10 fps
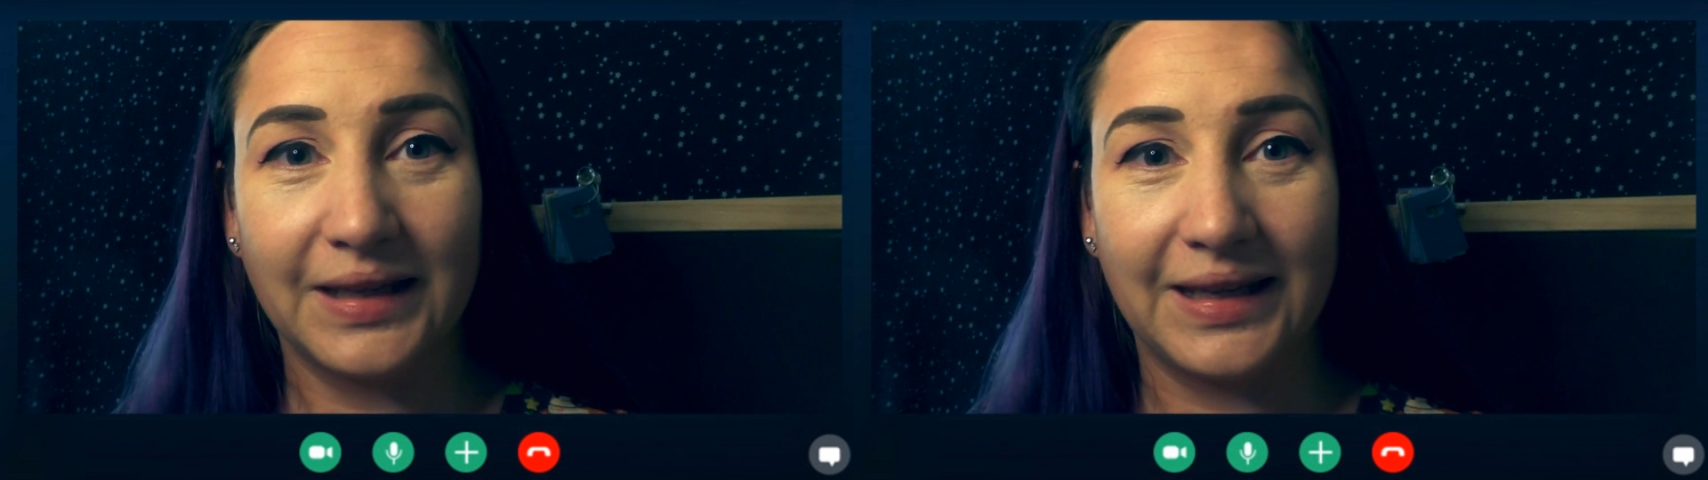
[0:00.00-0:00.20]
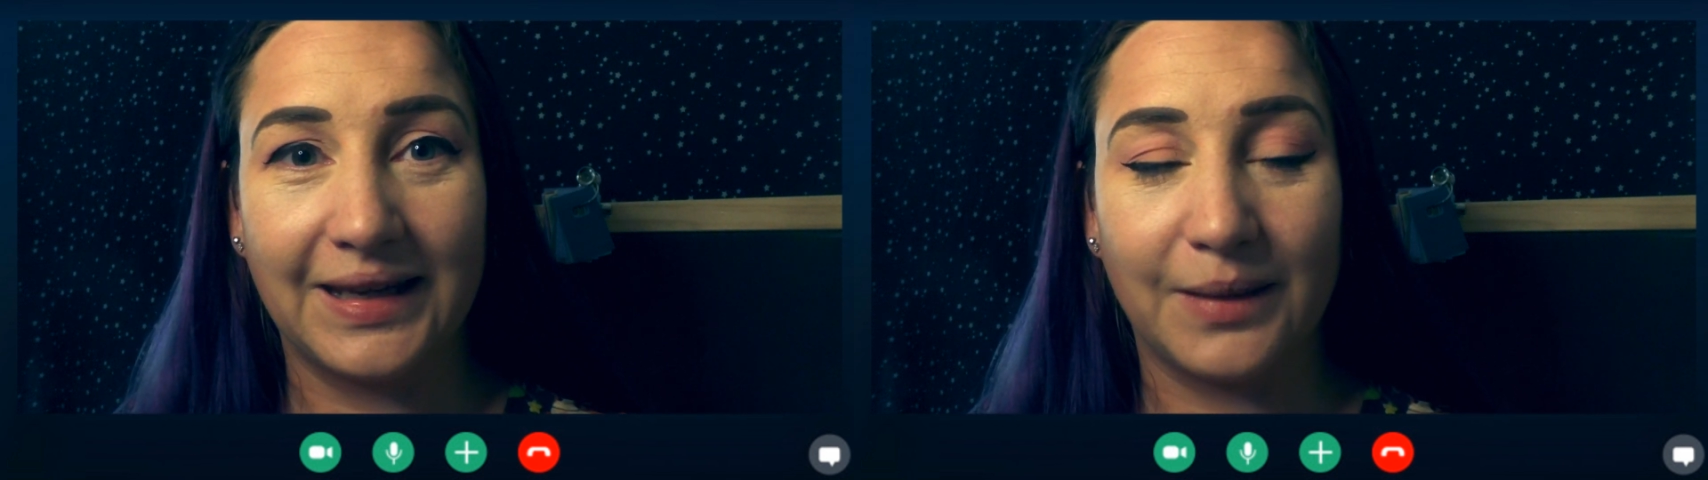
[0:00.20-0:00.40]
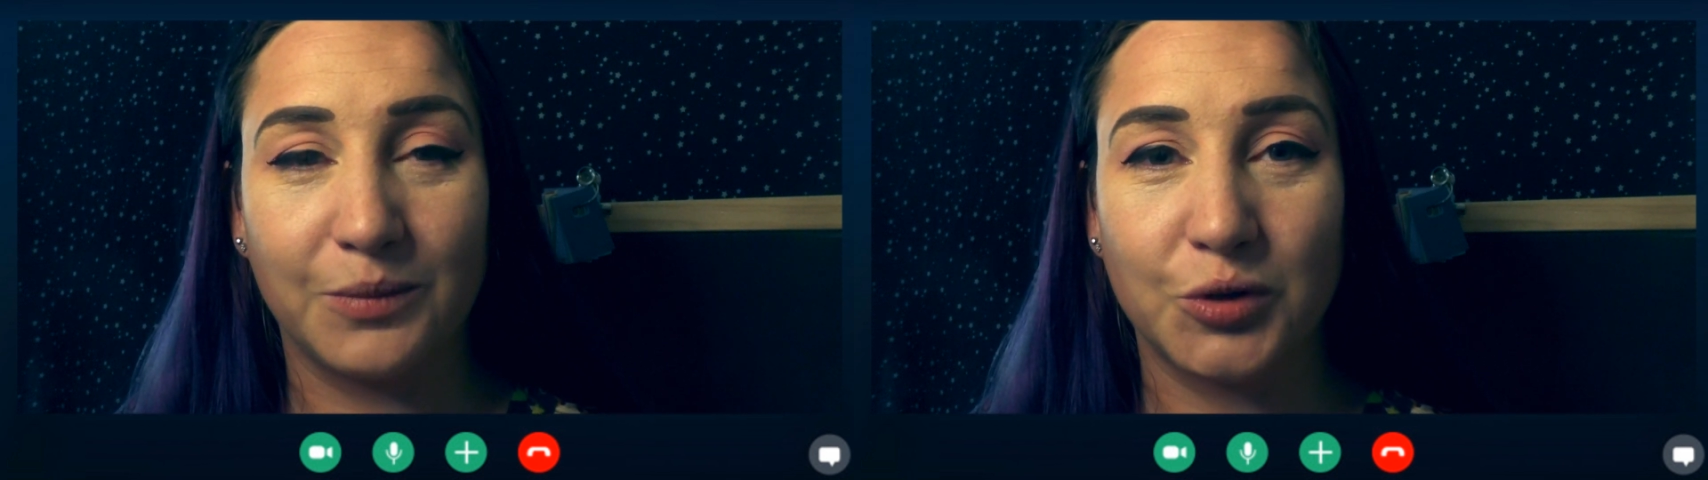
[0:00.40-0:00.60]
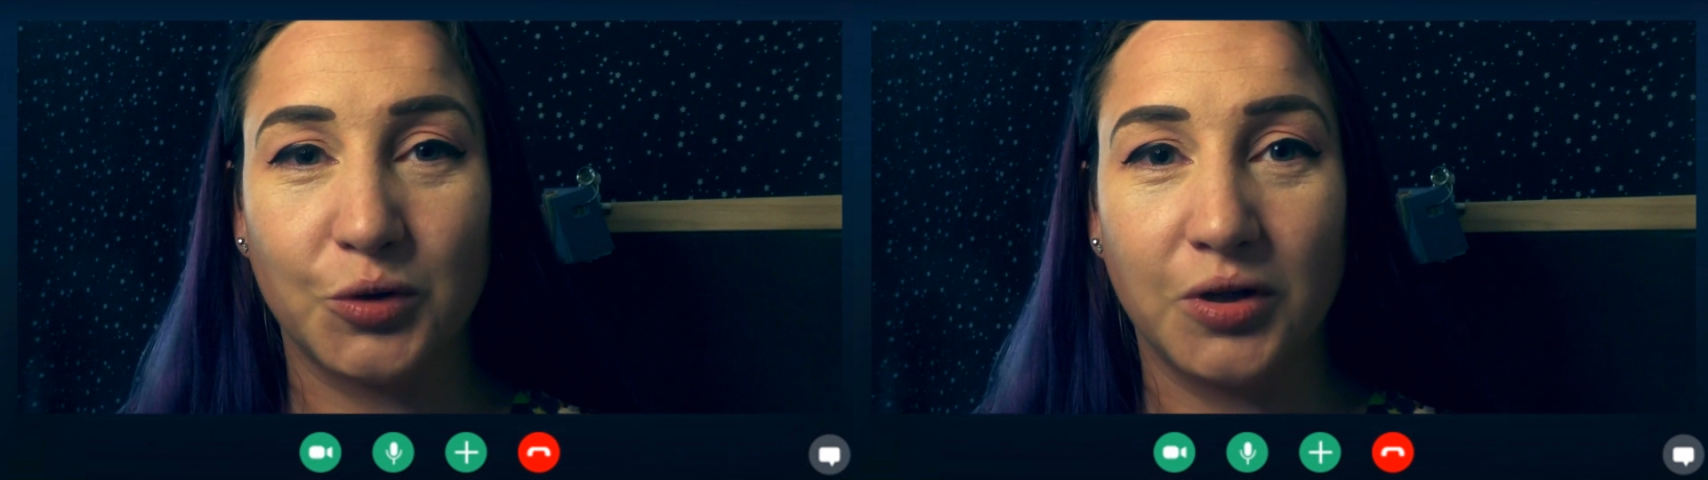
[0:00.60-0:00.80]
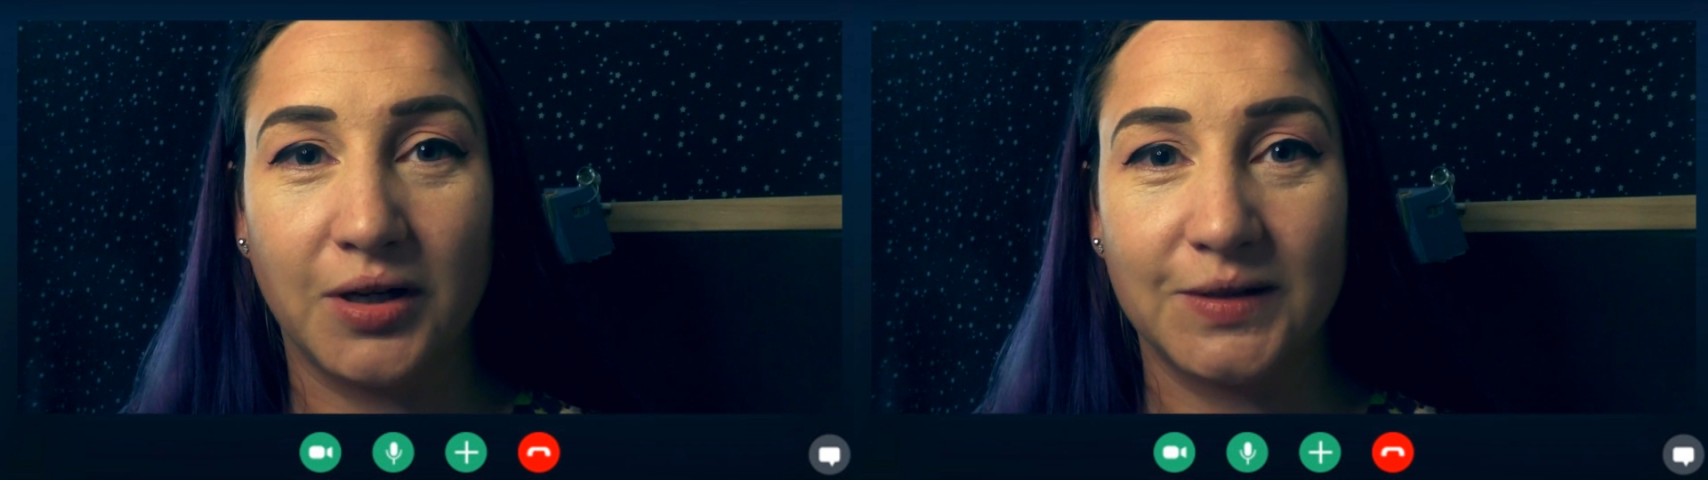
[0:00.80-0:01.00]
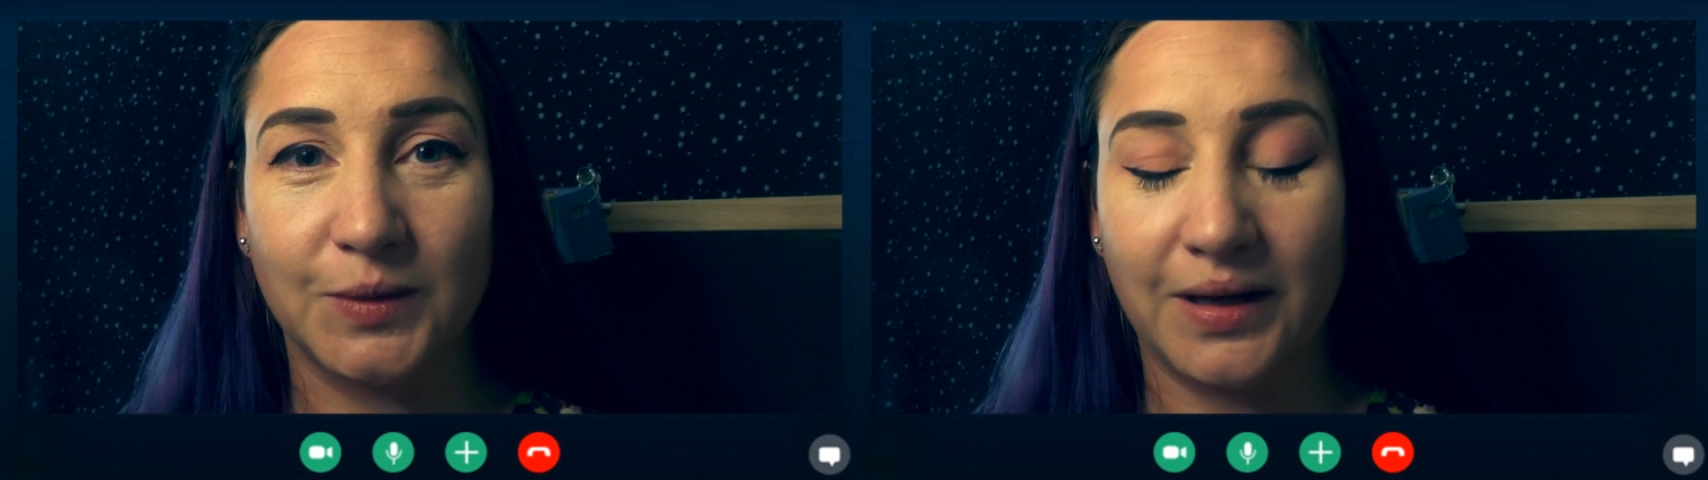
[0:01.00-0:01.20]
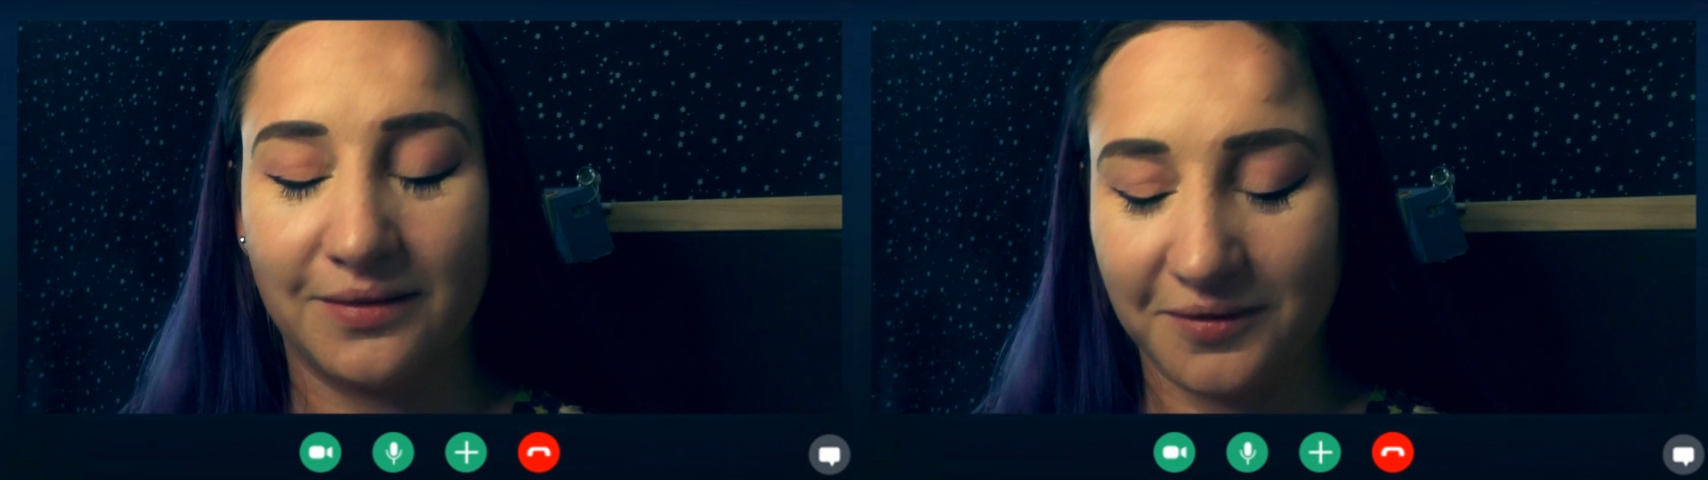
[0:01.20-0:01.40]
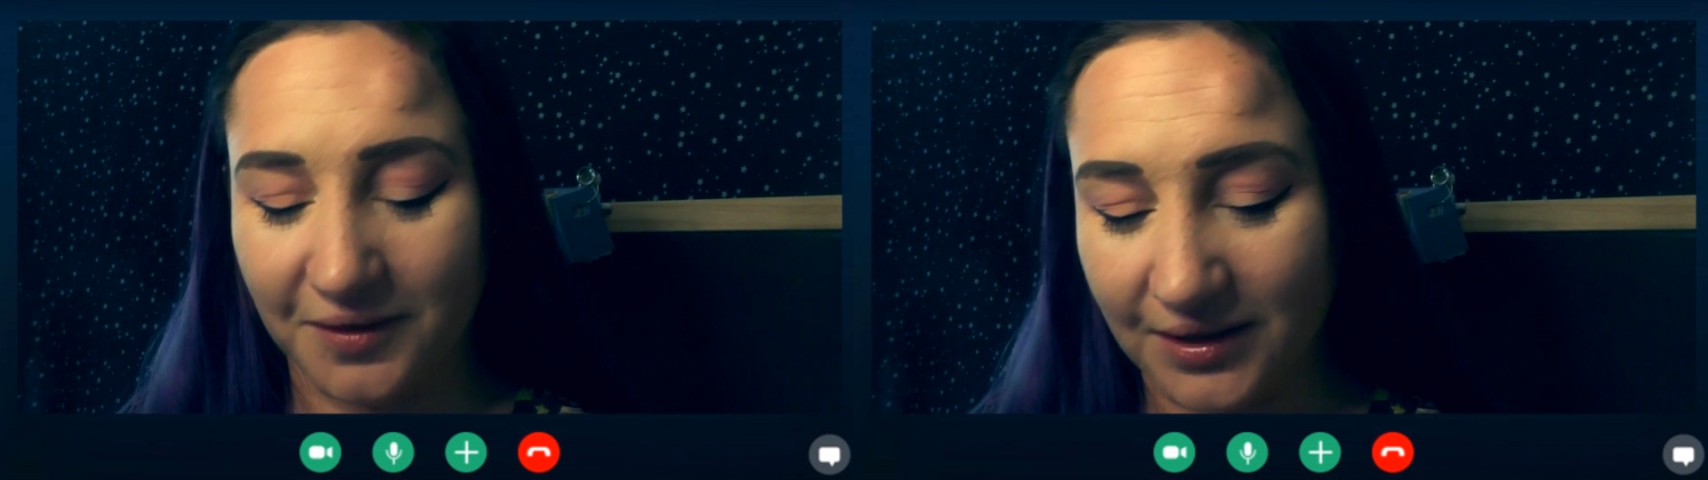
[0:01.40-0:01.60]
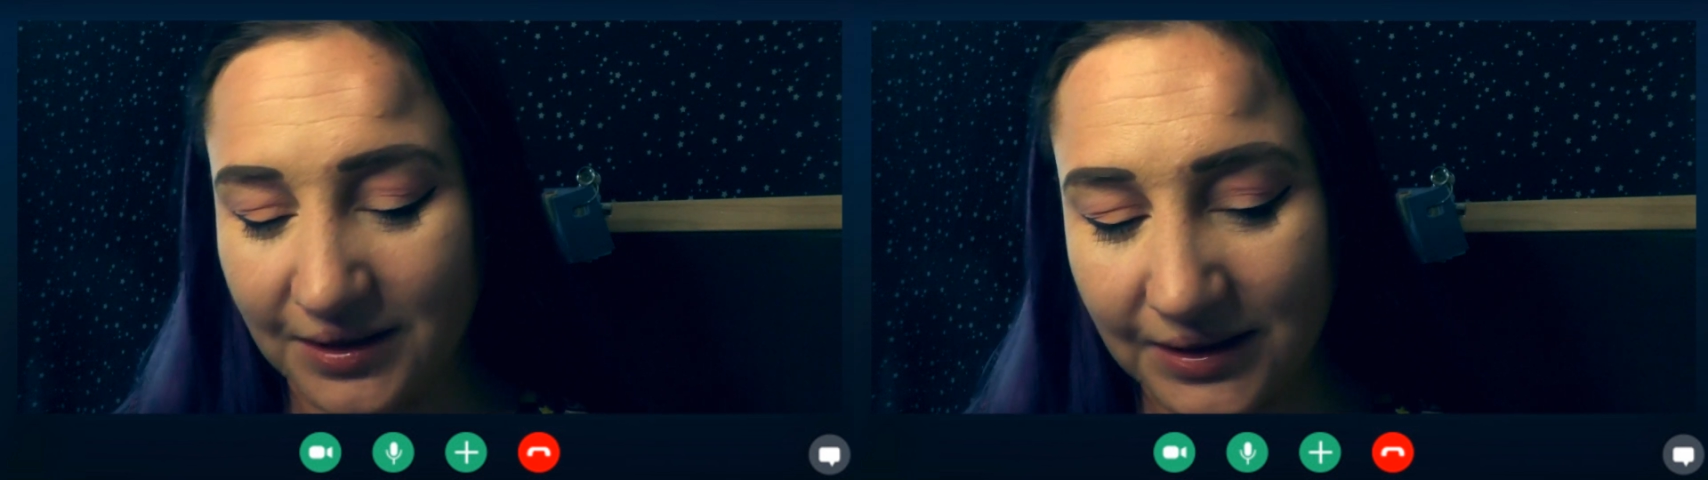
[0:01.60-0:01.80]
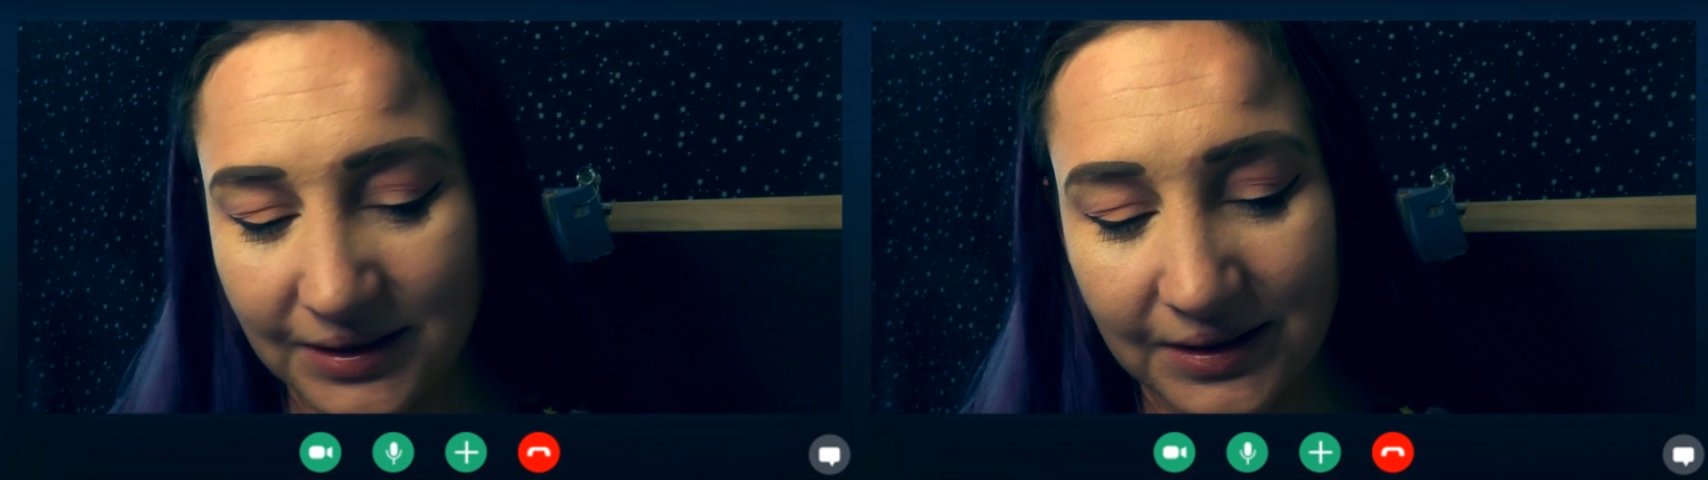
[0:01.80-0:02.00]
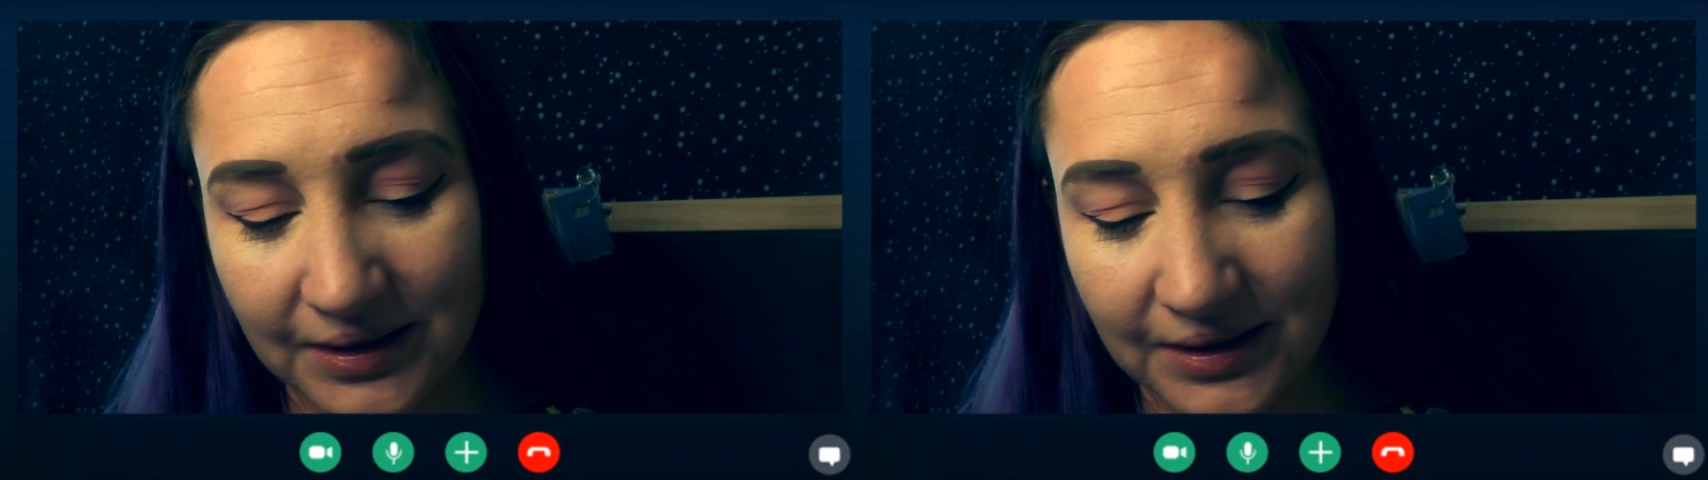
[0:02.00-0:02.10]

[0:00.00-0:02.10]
yeah, I'm sure you guys will have fun.